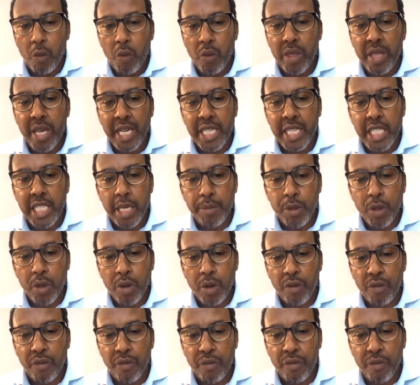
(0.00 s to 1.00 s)
with the
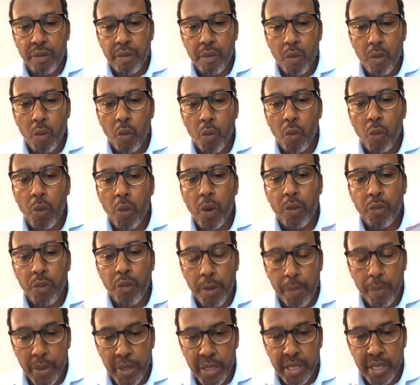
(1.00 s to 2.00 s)
exception of what
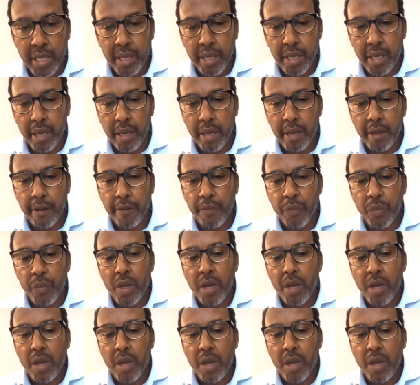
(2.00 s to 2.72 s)
we presented,